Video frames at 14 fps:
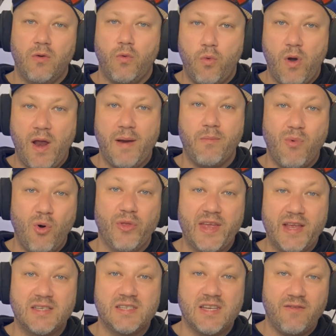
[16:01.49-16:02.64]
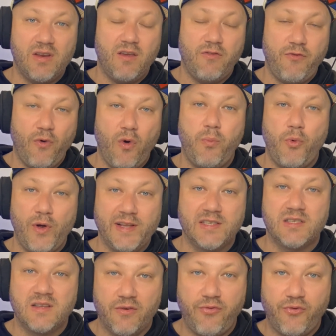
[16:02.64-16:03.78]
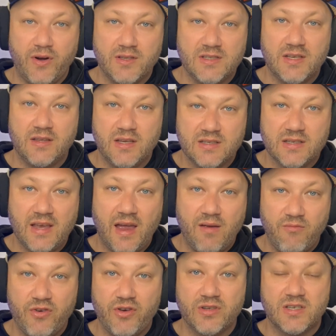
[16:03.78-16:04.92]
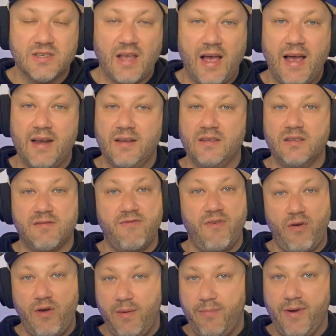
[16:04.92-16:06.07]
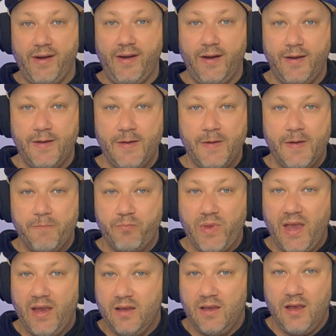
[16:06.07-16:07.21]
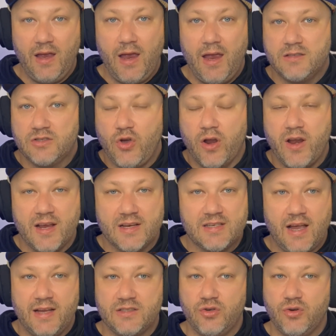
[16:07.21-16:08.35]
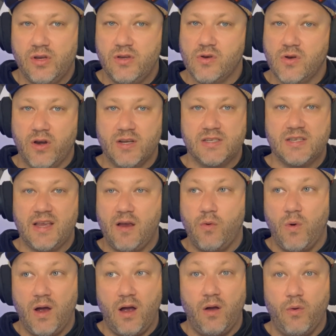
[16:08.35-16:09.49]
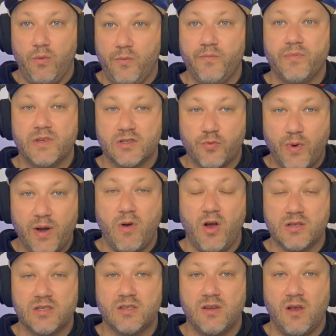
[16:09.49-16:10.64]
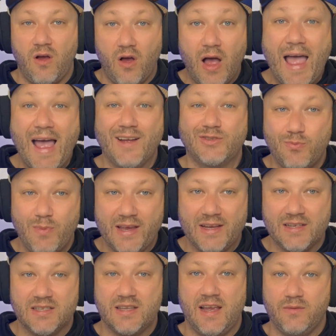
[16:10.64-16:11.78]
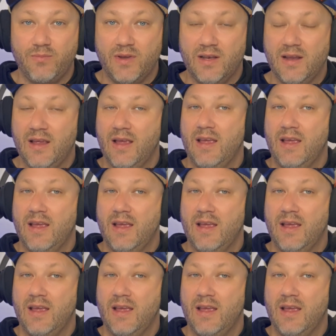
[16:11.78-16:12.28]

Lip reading: run more than 74 points difference in this game versus Ireland is very big. It's got to excite you, and you've got to say, wow, Springboks are out to make a statement.